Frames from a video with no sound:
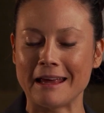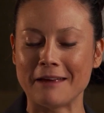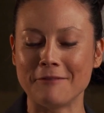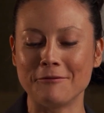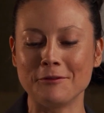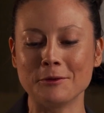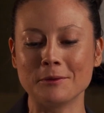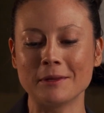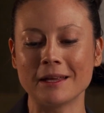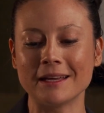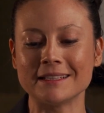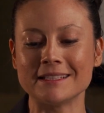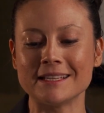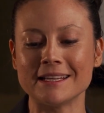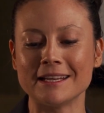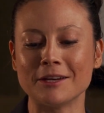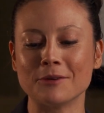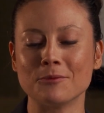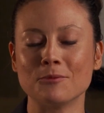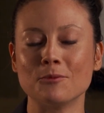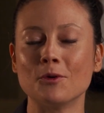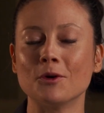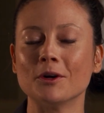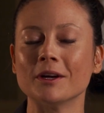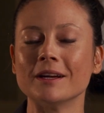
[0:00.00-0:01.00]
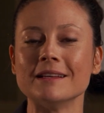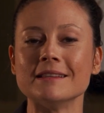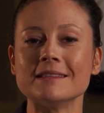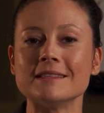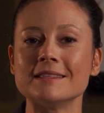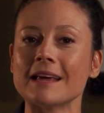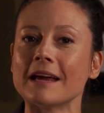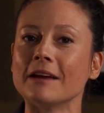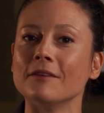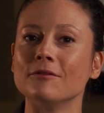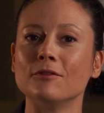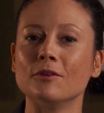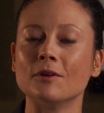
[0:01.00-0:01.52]
If you'd like to hear more
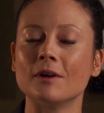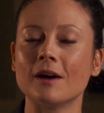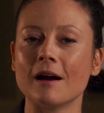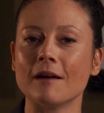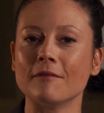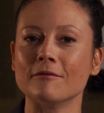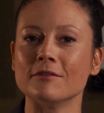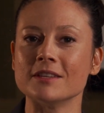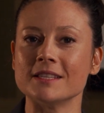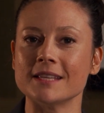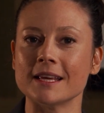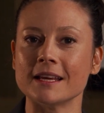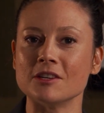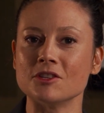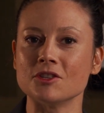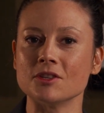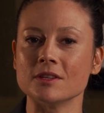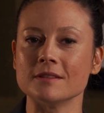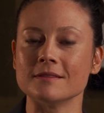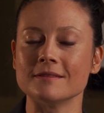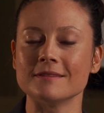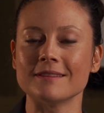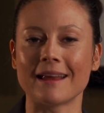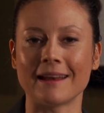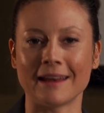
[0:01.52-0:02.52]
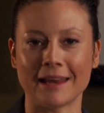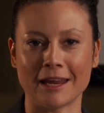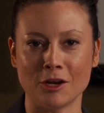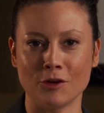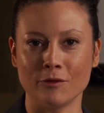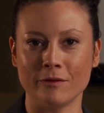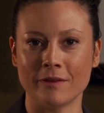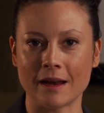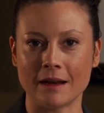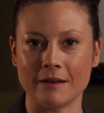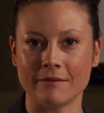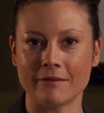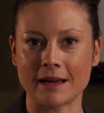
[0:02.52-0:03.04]
insightful conversations and
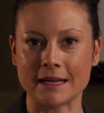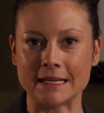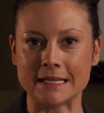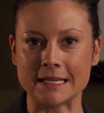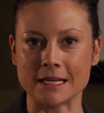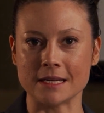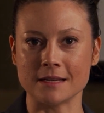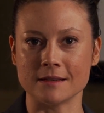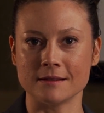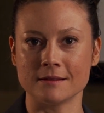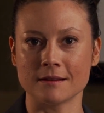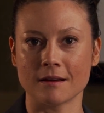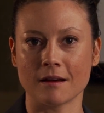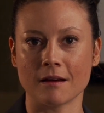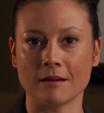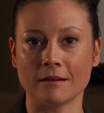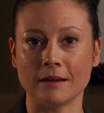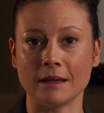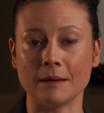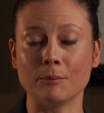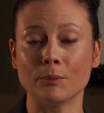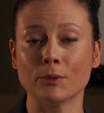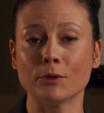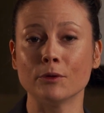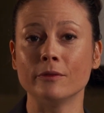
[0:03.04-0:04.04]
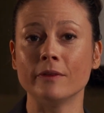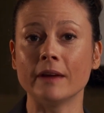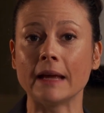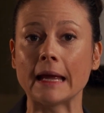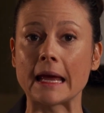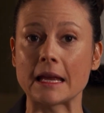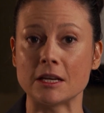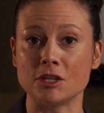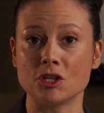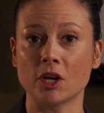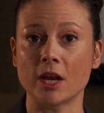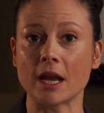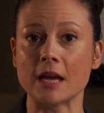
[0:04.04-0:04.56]
innovative ideas on improving
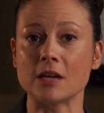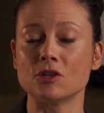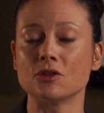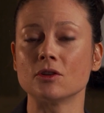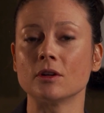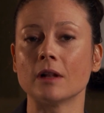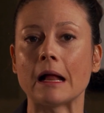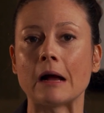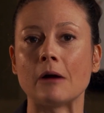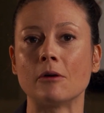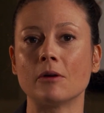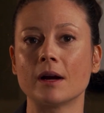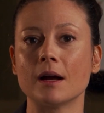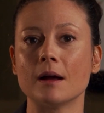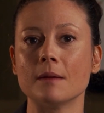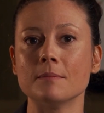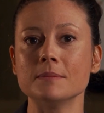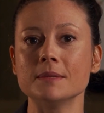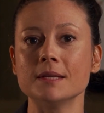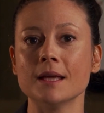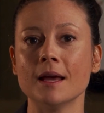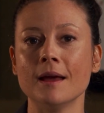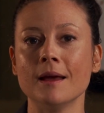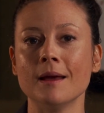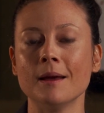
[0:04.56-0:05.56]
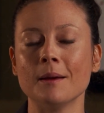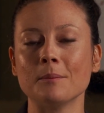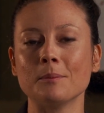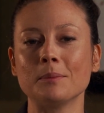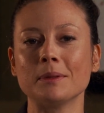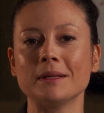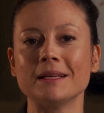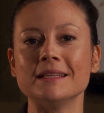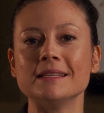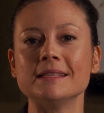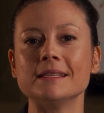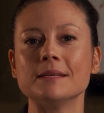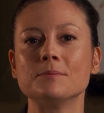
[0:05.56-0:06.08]
educational outcomes,
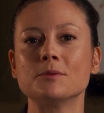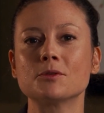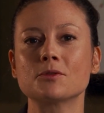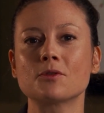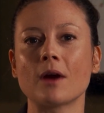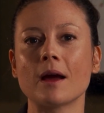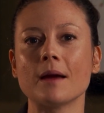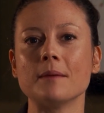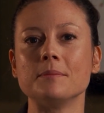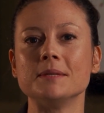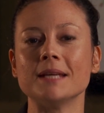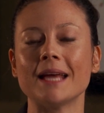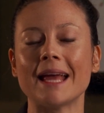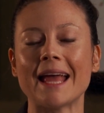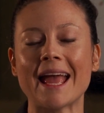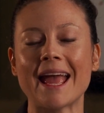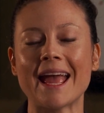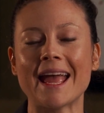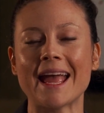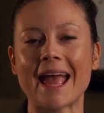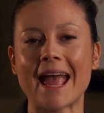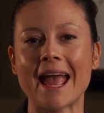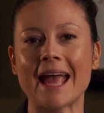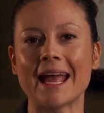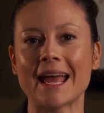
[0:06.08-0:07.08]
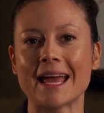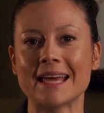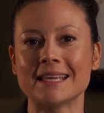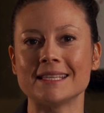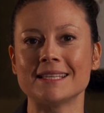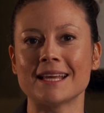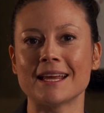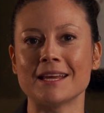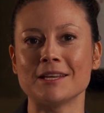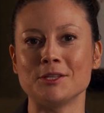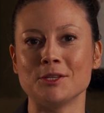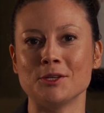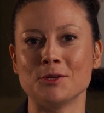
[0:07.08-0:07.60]
please subscribe to
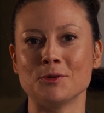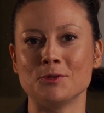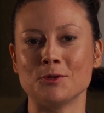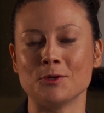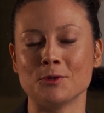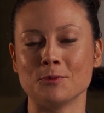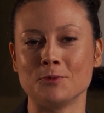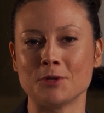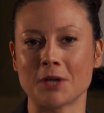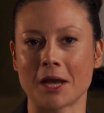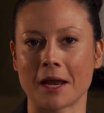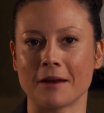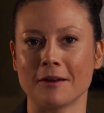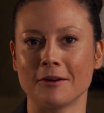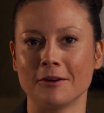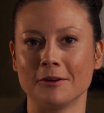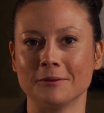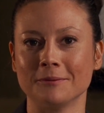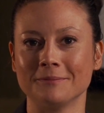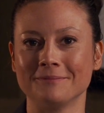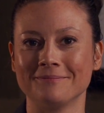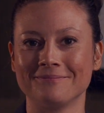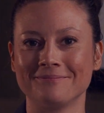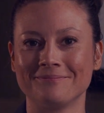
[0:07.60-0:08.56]
AASA's YouTube channel.